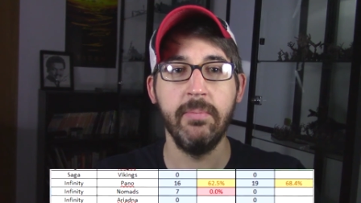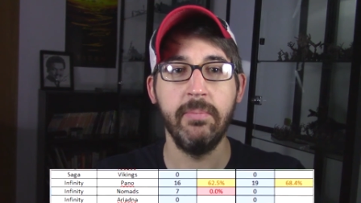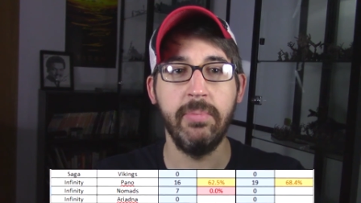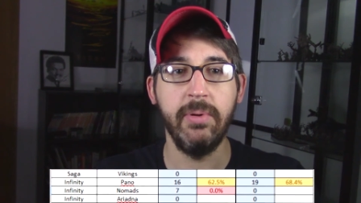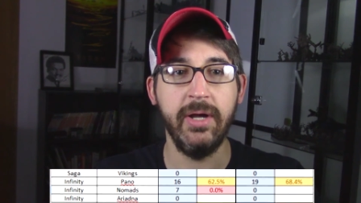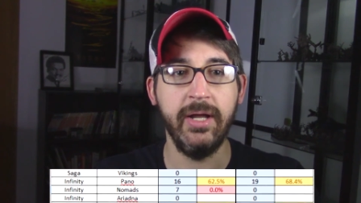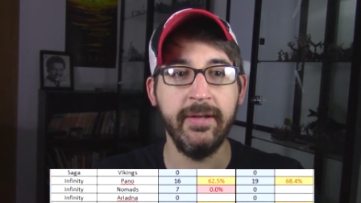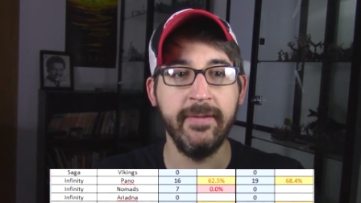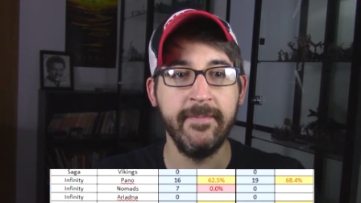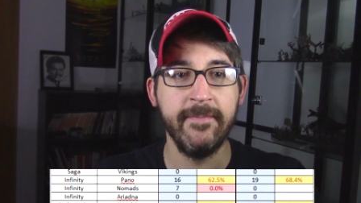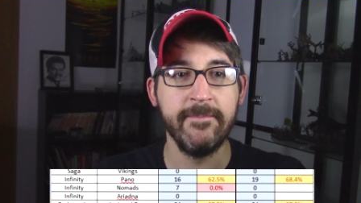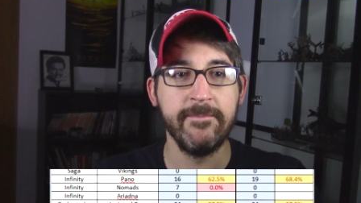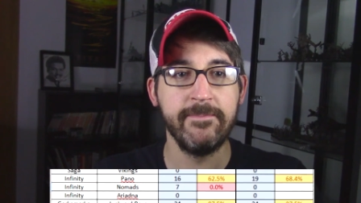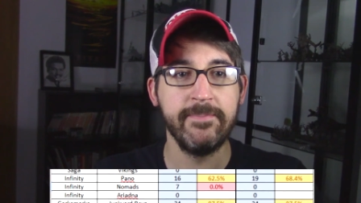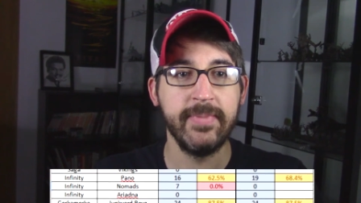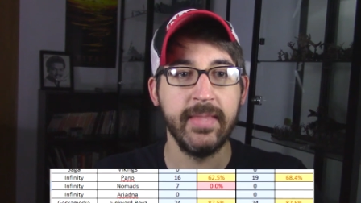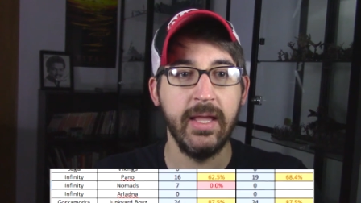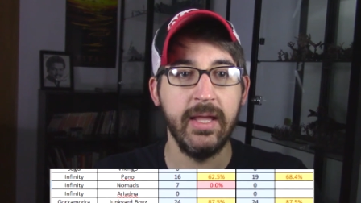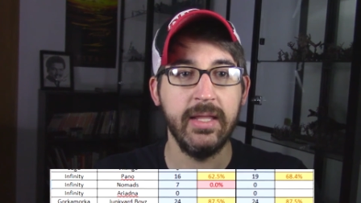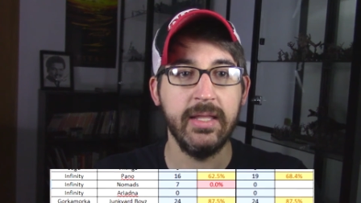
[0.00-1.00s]
But
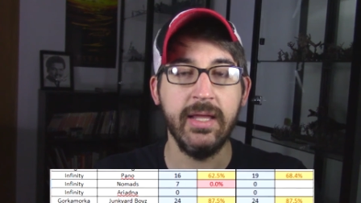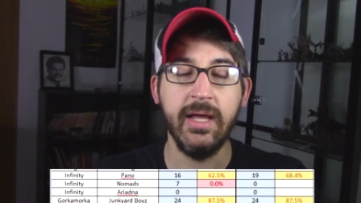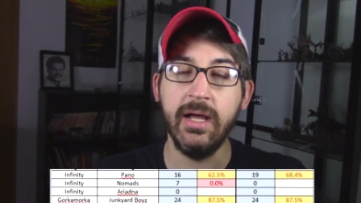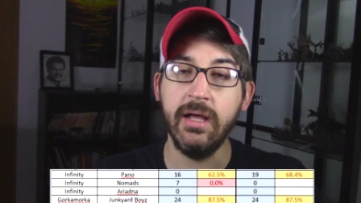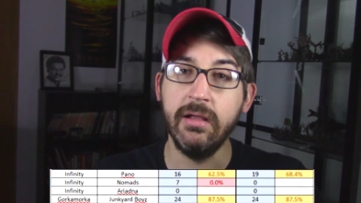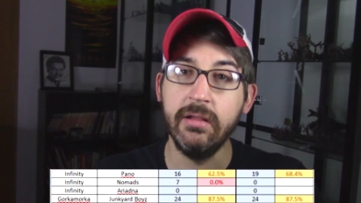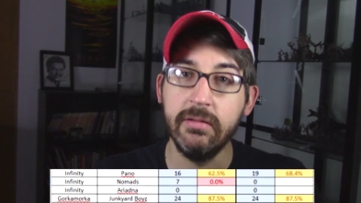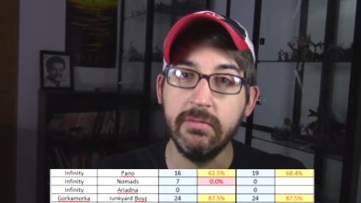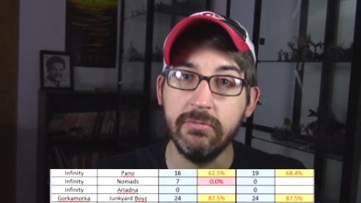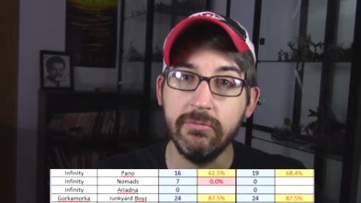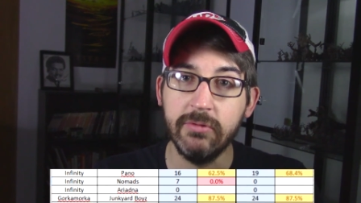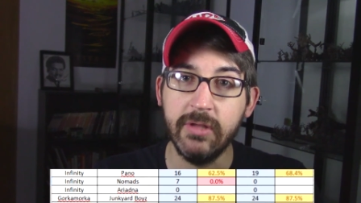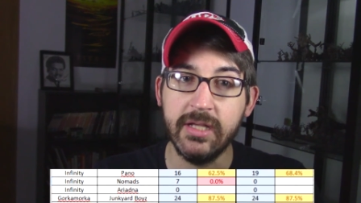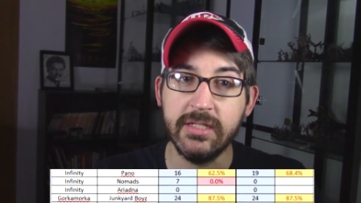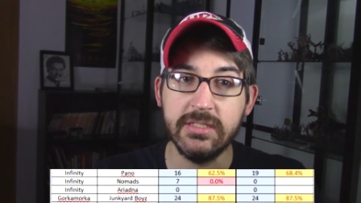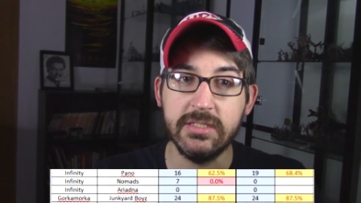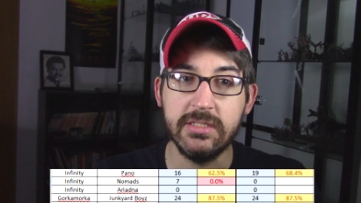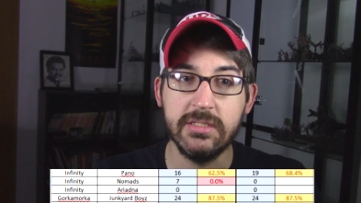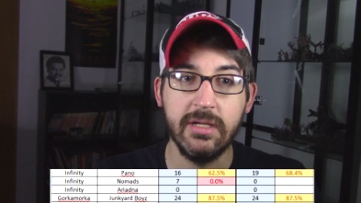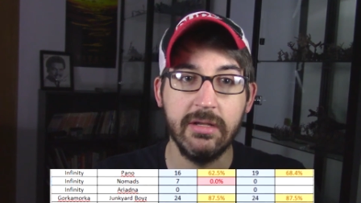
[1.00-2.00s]
yeah,
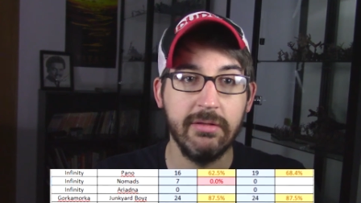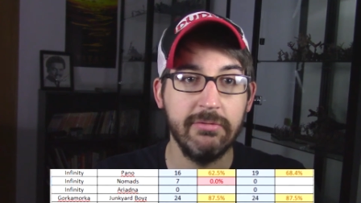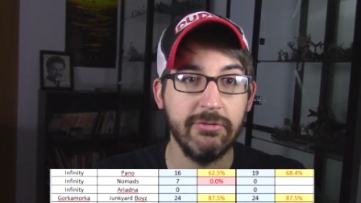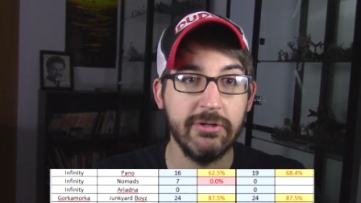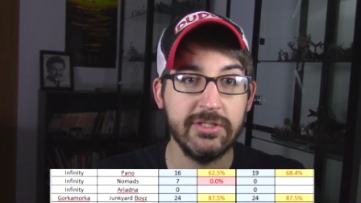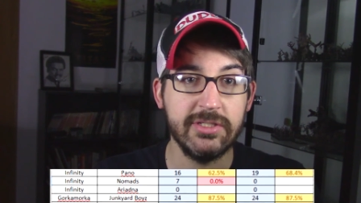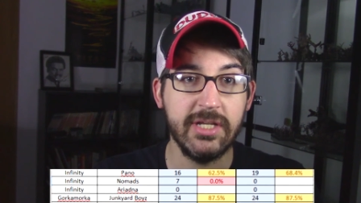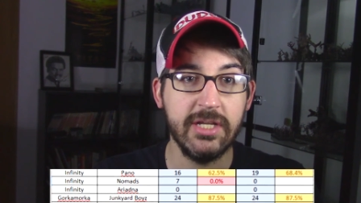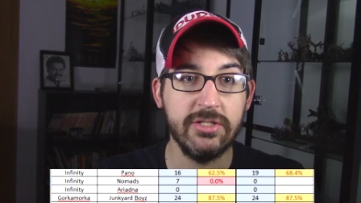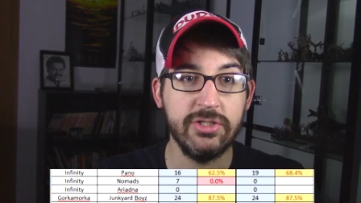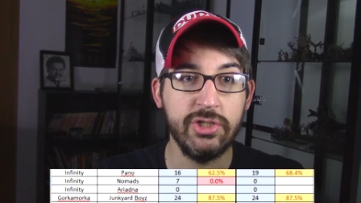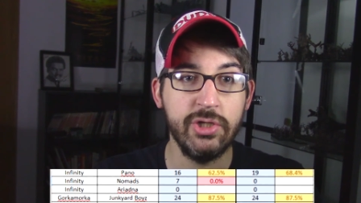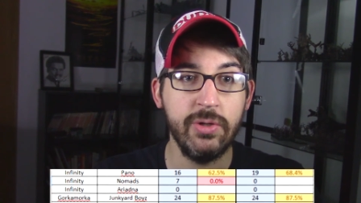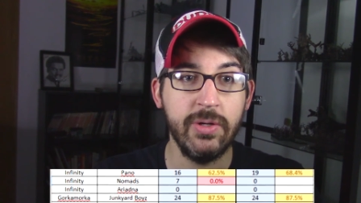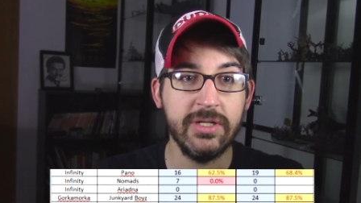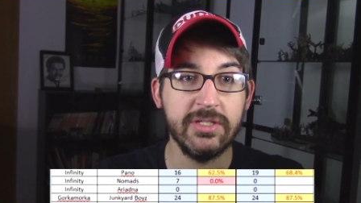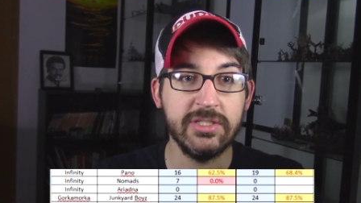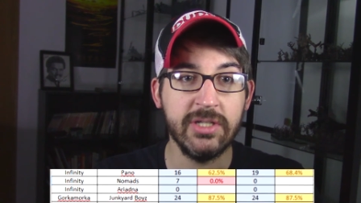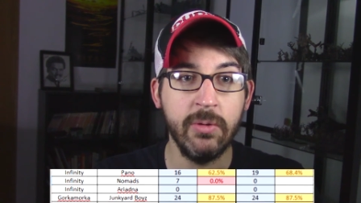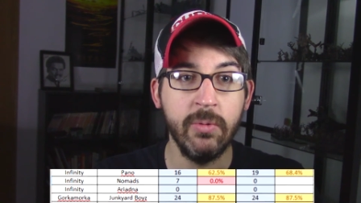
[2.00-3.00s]
let's get to
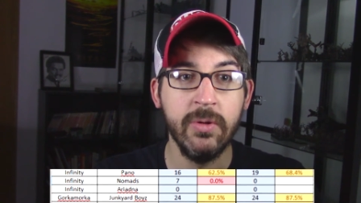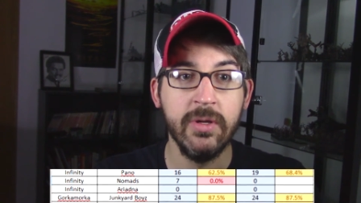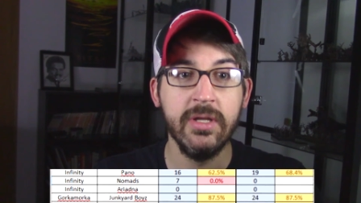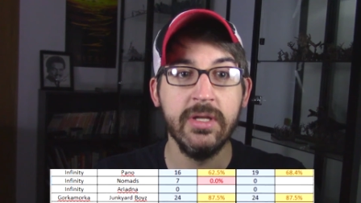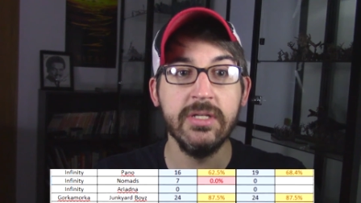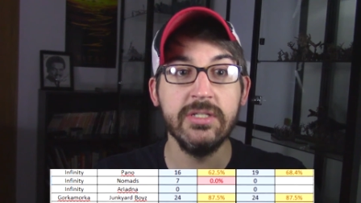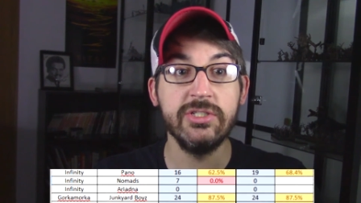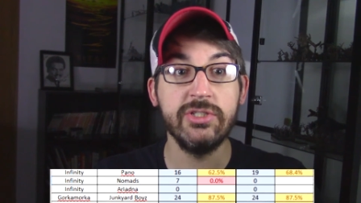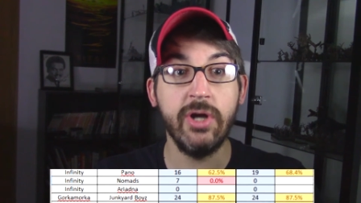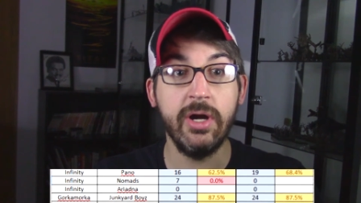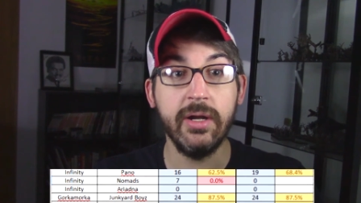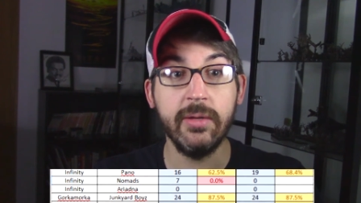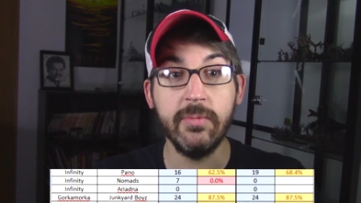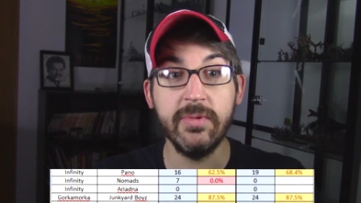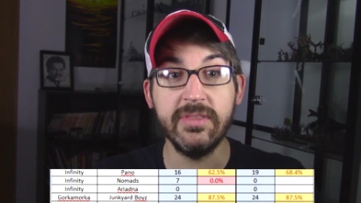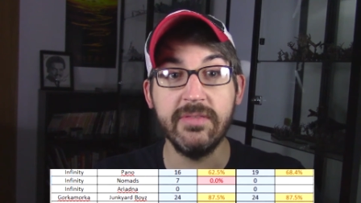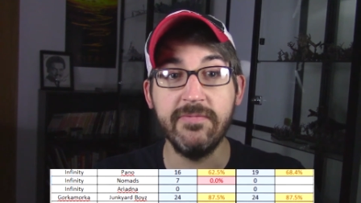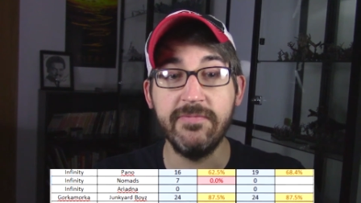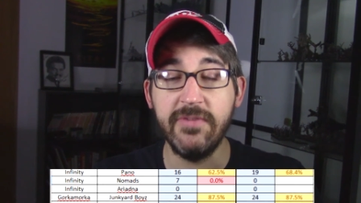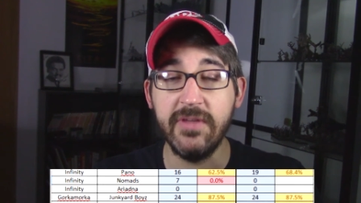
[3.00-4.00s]
it. So starting
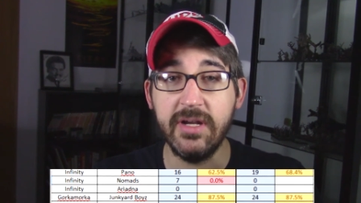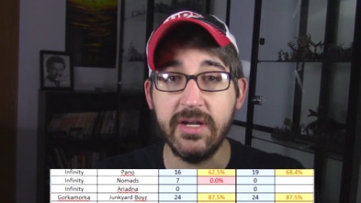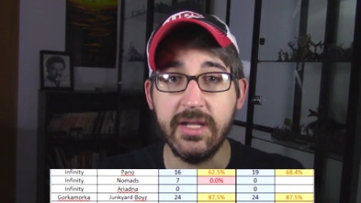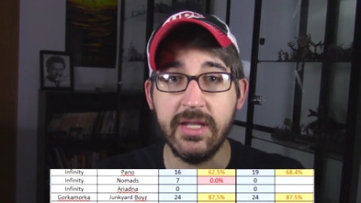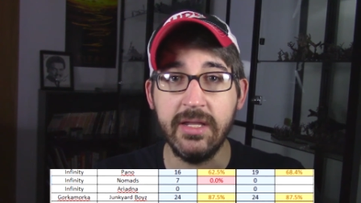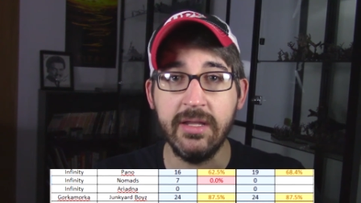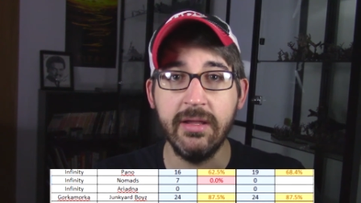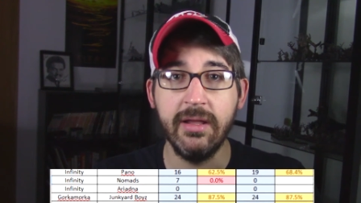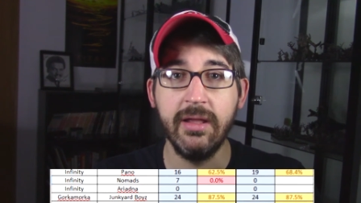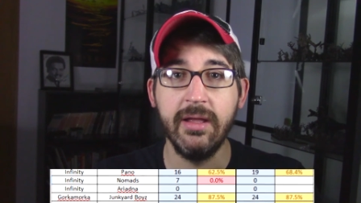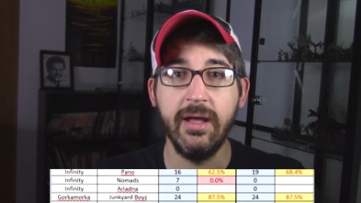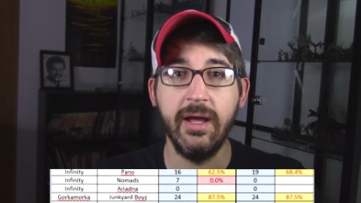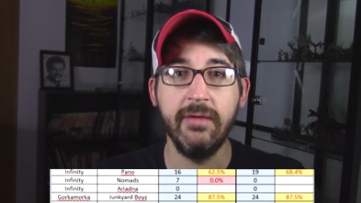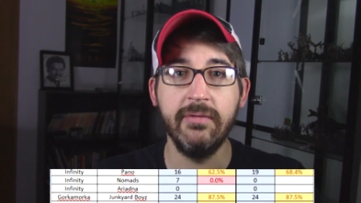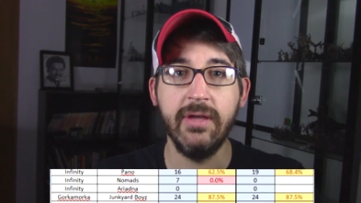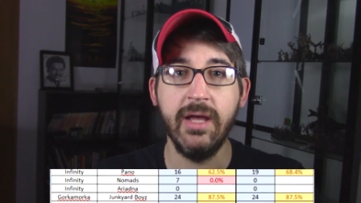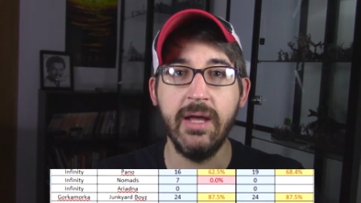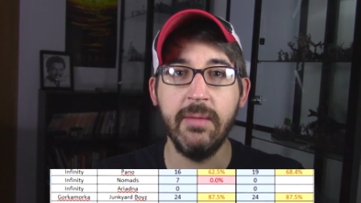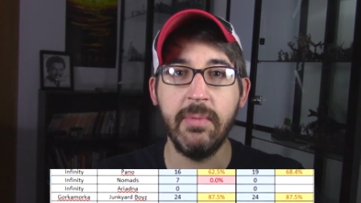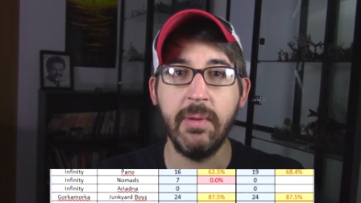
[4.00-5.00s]
with Infinity, I've
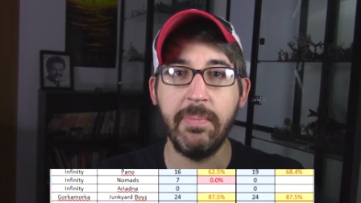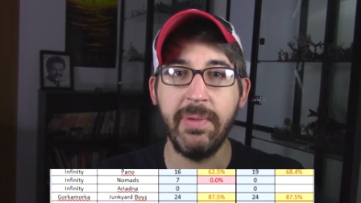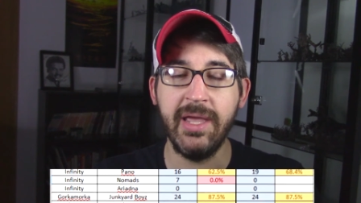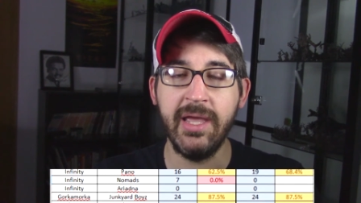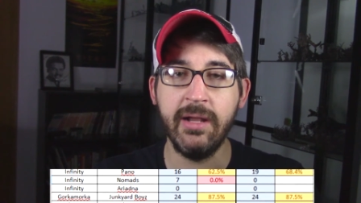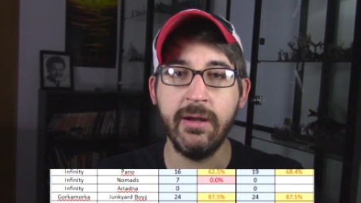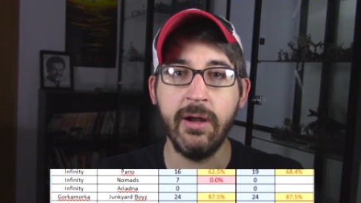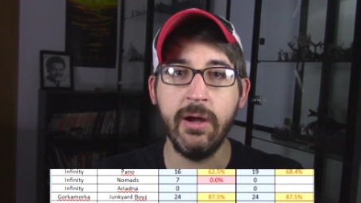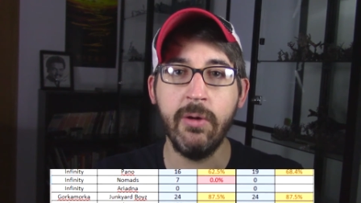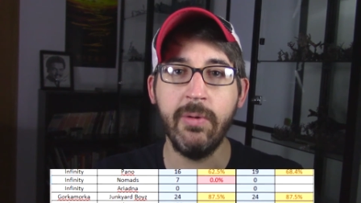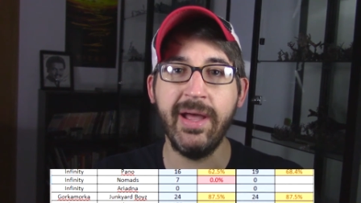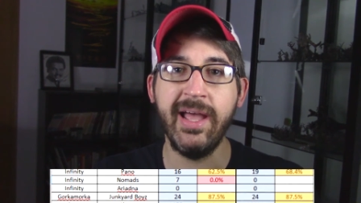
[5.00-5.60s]
got my Pano. I